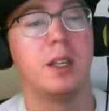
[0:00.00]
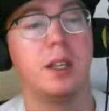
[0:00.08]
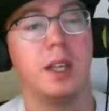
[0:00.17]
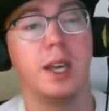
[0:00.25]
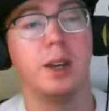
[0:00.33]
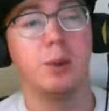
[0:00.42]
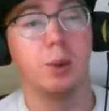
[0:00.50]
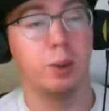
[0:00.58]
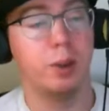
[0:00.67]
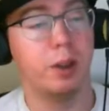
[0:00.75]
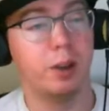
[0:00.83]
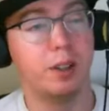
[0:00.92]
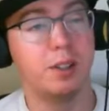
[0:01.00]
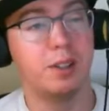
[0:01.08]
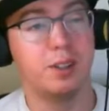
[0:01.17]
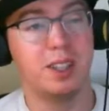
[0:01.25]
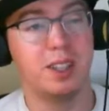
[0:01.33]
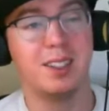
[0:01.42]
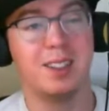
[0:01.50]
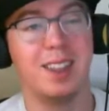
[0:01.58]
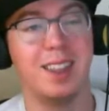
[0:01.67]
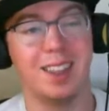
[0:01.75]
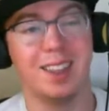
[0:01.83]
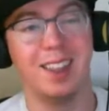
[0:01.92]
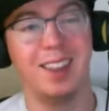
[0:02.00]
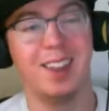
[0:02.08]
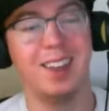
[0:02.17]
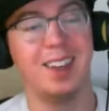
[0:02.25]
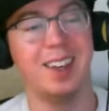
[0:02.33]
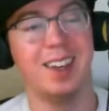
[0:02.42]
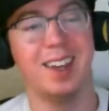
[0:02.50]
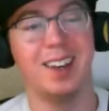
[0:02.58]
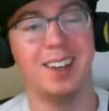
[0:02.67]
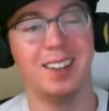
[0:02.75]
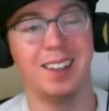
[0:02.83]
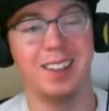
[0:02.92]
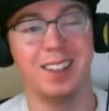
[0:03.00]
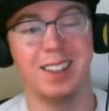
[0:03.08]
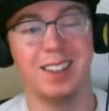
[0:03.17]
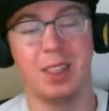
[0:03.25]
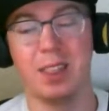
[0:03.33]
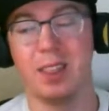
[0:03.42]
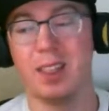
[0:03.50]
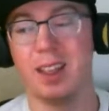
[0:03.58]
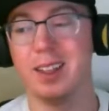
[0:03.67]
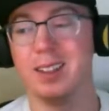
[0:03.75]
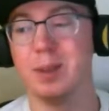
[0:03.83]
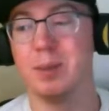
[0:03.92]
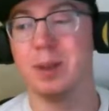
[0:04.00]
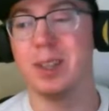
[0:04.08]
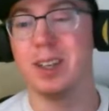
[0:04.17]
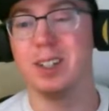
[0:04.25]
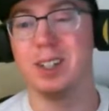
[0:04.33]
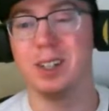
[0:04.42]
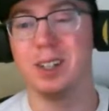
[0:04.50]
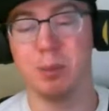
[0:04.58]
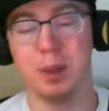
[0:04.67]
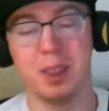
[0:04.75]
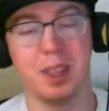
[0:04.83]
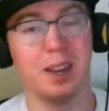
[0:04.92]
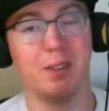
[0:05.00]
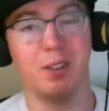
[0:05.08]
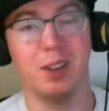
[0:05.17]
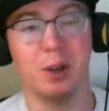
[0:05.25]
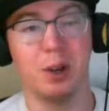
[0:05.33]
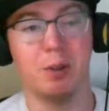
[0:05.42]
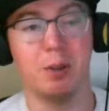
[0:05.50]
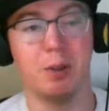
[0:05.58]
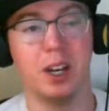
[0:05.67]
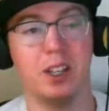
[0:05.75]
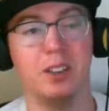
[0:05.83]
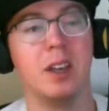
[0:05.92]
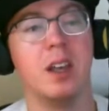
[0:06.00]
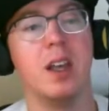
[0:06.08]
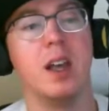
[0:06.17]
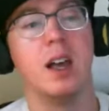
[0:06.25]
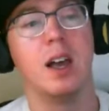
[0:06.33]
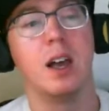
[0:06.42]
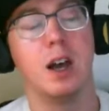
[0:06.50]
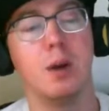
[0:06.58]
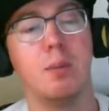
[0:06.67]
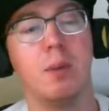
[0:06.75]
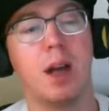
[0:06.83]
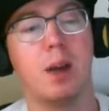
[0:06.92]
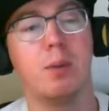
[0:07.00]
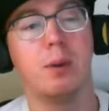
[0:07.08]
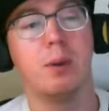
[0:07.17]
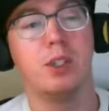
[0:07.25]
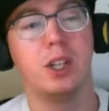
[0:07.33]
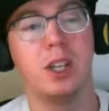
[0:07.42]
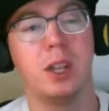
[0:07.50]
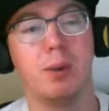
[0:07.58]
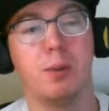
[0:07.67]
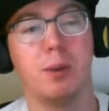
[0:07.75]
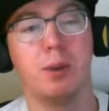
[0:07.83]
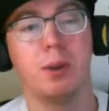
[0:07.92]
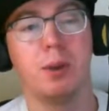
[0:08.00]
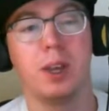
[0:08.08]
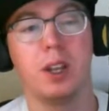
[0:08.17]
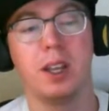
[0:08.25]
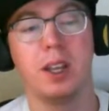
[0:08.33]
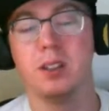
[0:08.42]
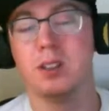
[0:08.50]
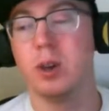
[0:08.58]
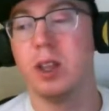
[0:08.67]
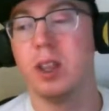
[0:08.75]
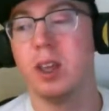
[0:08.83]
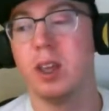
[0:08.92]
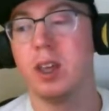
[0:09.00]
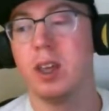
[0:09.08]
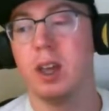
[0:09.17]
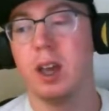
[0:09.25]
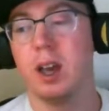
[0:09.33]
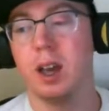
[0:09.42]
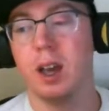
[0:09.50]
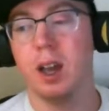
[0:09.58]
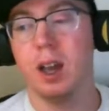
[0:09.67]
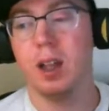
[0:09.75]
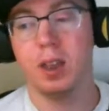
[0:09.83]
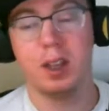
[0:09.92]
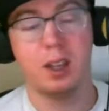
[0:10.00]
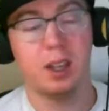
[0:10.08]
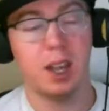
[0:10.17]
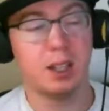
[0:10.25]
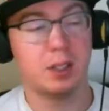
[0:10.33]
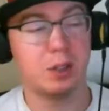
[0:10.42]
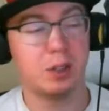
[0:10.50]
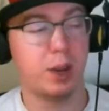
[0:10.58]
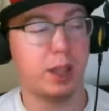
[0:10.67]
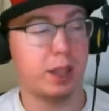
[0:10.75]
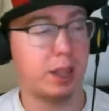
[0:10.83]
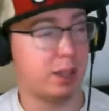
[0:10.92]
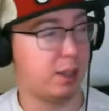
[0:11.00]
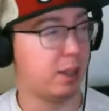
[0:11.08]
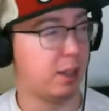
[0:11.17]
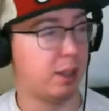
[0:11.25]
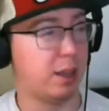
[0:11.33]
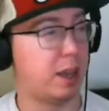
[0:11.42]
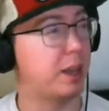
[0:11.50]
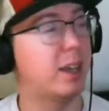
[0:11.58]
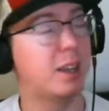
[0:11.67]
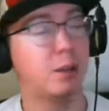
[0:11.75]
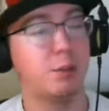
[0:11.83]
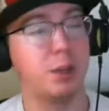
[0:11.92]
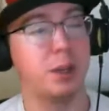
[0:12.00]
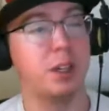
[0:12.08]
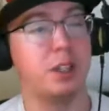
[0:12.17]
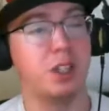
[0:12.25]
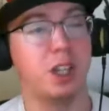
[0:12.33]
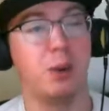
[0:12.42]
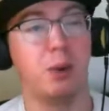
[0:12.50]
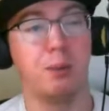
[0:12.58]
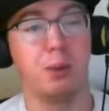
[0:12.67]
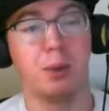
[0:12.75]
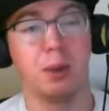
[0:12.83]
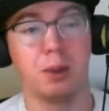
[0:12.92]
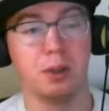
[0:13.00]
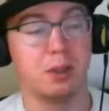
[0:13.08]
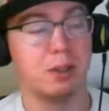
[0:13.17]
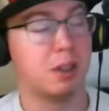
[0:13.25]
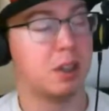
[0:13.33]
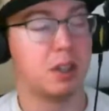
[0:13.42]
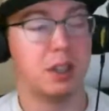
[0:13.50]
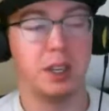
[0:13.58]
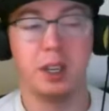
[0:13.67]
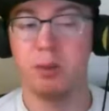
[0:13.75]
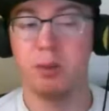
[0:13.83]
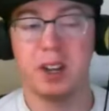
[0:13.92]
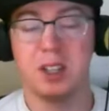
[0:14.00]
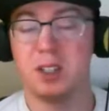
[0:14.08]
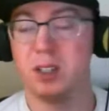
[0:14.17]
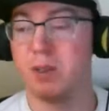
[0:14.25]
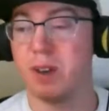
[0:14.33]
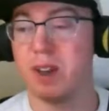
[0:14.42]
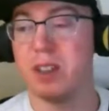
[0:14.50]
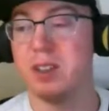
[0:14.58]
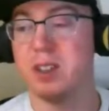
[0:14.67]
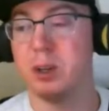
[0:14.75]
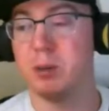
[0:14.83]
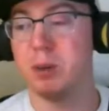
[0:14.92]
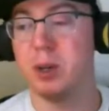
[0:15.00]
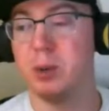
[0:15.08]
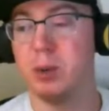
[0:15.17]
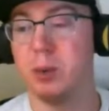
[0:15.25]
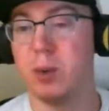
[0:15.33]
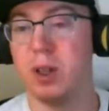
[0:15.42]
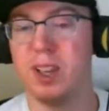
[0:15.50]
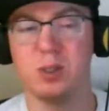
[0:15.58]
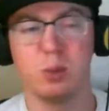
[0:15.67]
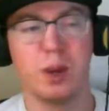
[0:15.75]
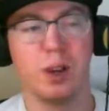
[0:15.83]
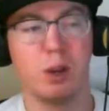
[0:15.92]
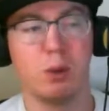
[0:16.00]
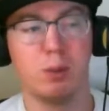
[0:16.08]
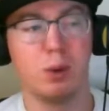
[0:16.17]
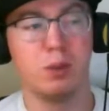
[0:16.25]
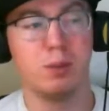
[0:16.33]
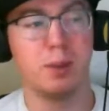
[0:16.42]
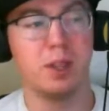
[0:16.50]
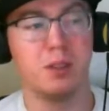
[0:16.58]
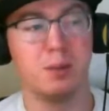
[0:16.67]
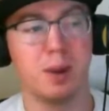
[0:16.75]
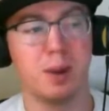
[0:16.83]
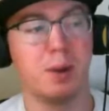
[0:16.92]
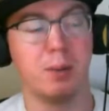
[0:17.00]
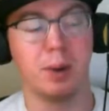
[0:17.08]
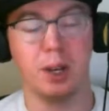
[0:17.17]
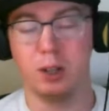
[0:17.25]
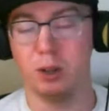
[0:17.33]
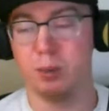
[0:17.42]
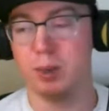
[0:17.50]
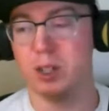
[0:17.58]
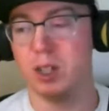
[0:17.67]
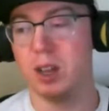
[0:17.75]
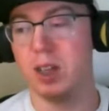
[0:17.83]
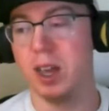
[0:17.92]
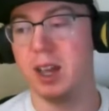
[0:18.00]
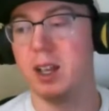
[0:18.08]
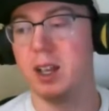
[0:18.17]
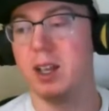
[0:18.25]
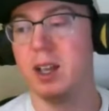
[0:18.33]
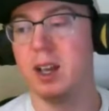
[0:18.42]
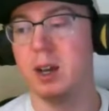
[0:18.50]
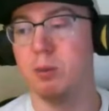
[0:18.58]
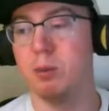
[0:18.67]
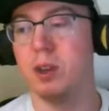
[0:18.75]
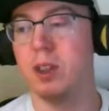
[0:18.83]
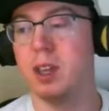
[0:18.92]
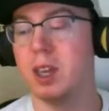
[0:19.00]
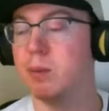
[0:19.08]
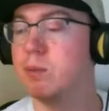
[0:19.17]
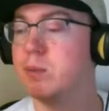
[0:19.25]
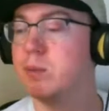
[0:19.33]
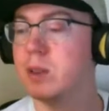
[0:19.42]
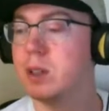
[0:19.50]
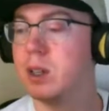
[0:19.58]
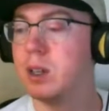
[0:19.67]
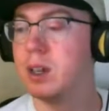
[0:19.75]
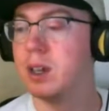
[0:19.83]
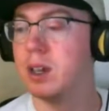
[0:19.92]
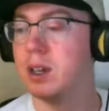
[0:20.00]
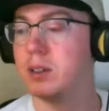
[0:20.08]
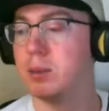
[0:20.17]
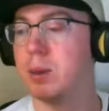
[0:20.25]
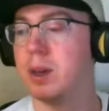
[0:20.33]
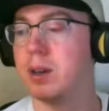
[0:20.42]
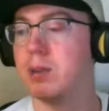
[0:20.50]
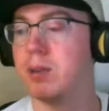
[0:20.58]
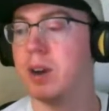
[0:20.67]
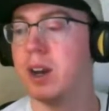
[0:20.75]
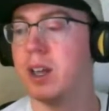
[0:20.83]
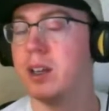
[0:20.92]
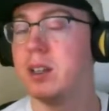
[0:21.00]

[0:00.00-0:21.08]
Yeah, well, when they're 6th in the league, you'd think they get some attention, but they definitely don't hit righties. I wrote JT Realmuto getting Dan Straley. I like Dan Straley, kind of, but JT Realmuto's hitting righties just fine this year, been doing well. Has weird home road splits, but I'm not reading too much into that. Do you like him as a pick for Friday?